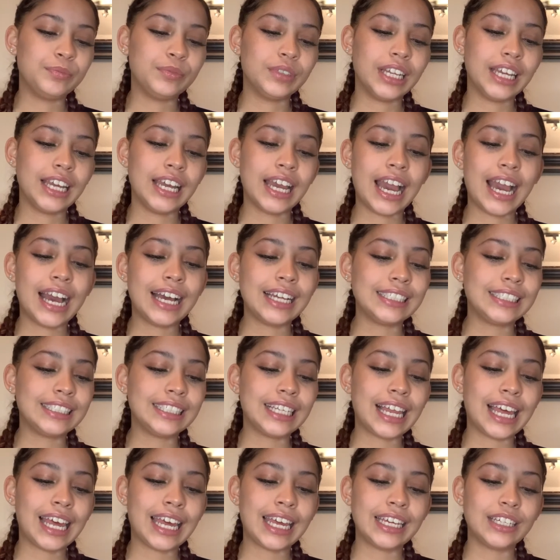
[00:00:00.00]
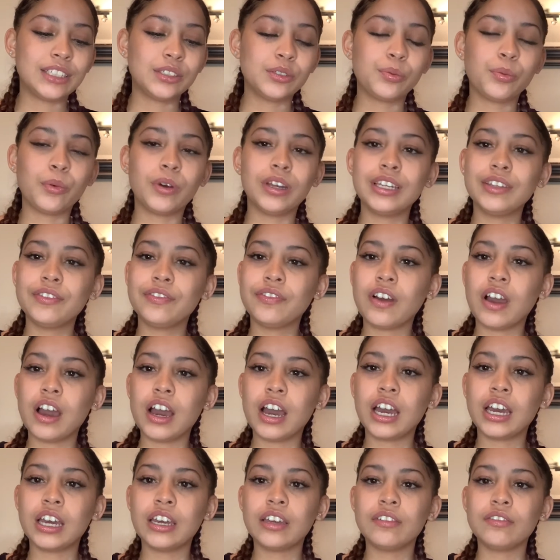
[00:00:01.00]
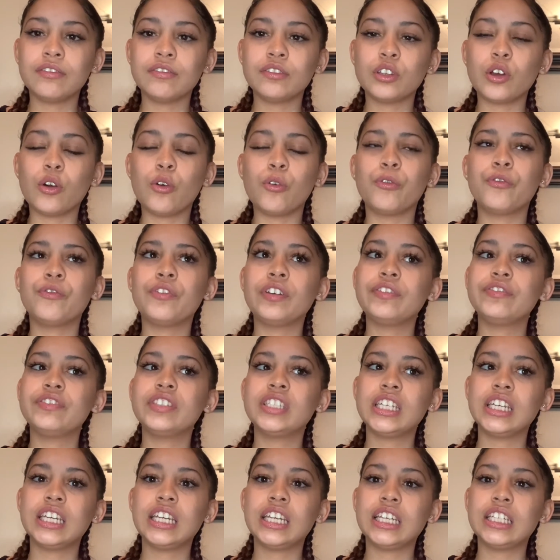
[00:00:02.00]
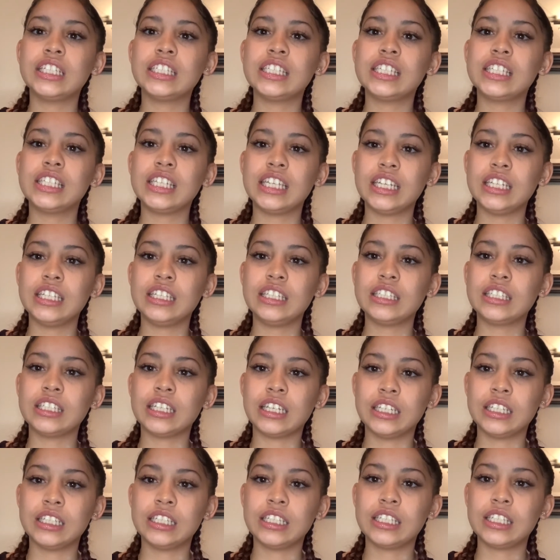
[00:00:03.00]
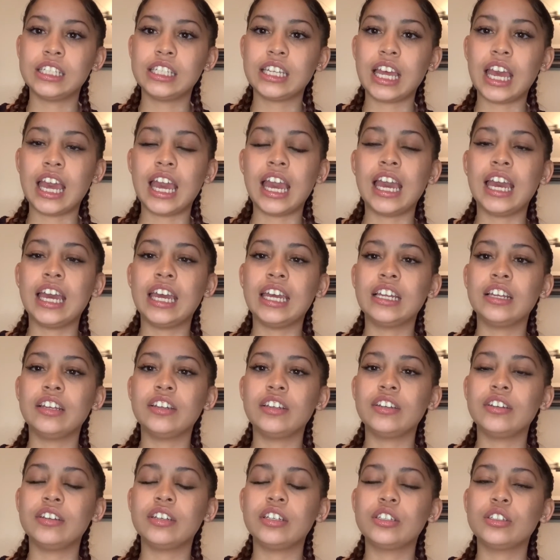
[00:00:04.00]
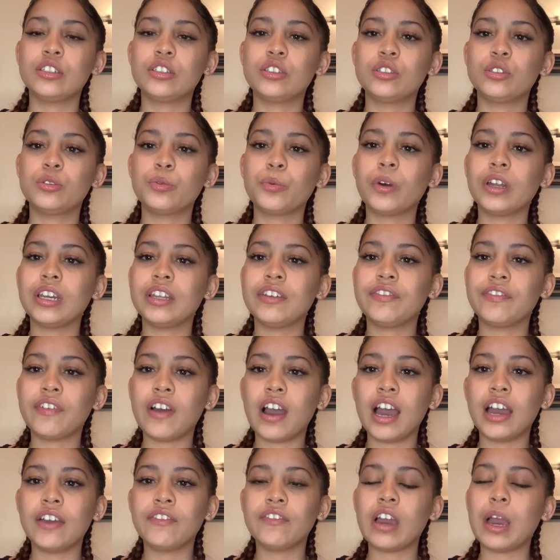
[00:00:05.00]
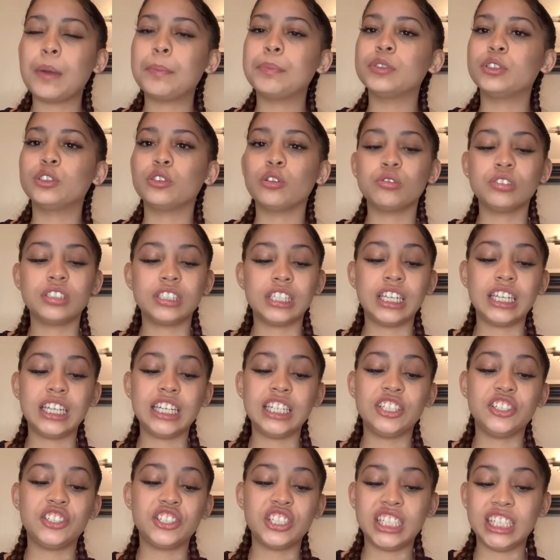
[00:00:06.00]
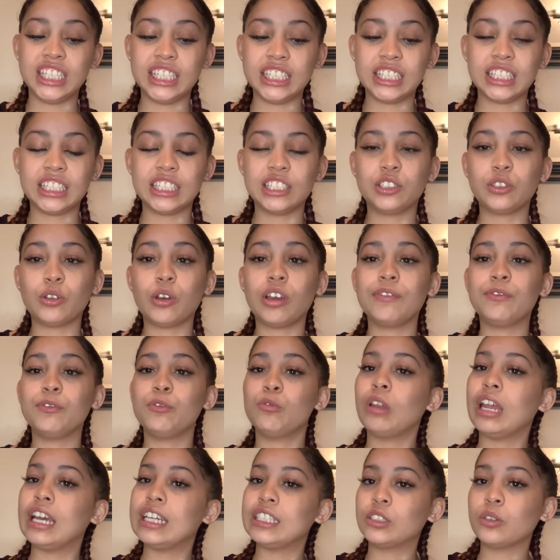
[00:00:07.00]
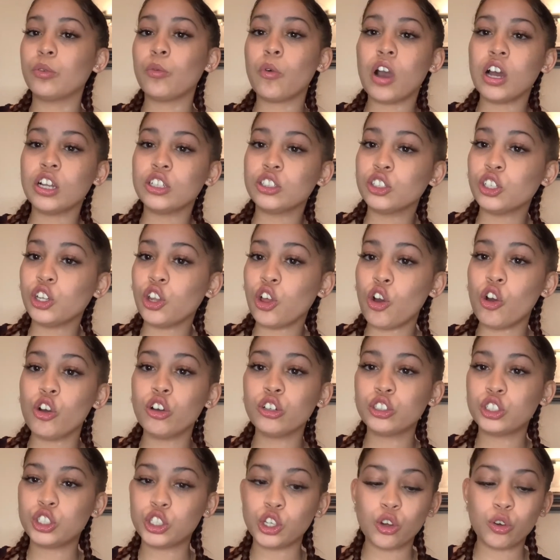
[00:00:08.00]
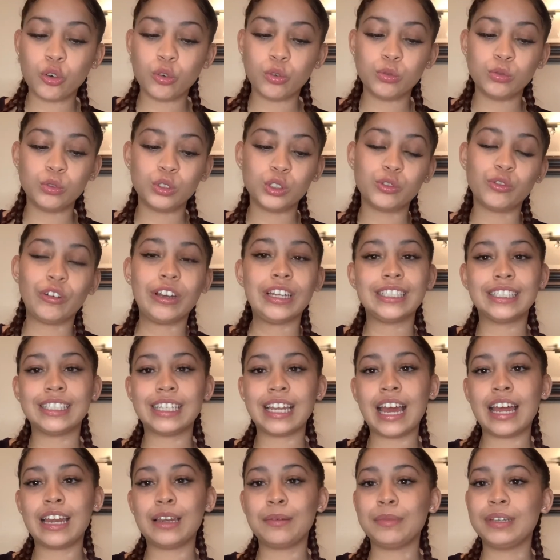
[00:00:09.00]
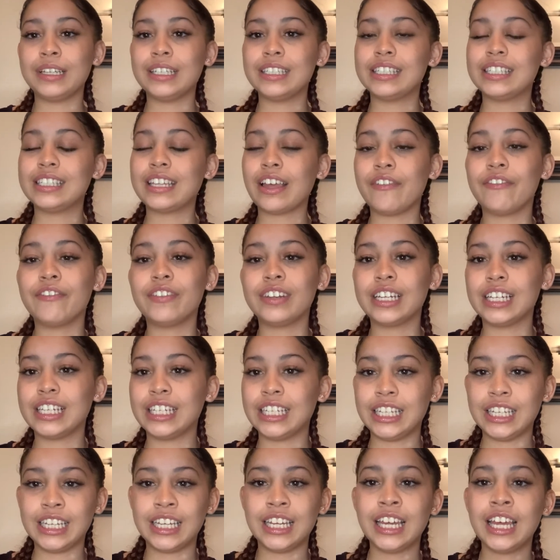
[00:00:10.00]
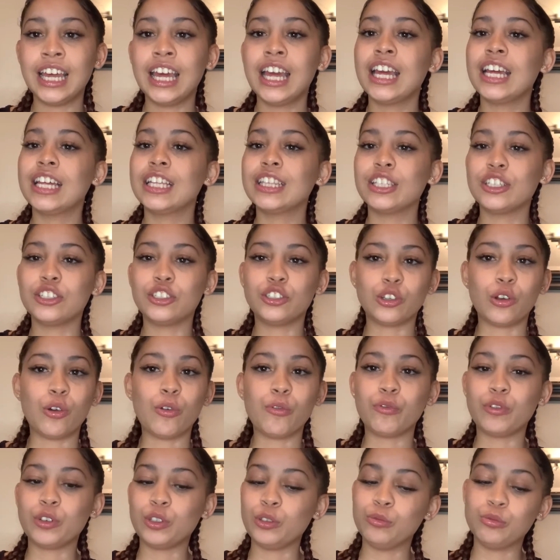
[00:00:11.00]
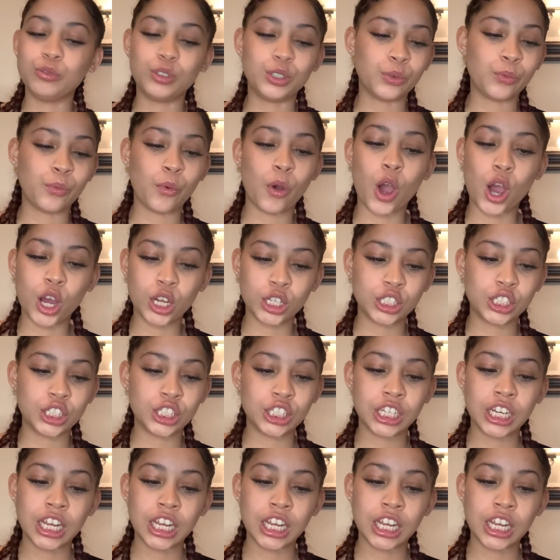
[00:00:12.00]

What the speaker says: It has like 15 seasons and 25 episodes in each season. So if you like to watch long shows, Grey's Anatomy is definitely the show for you to watch.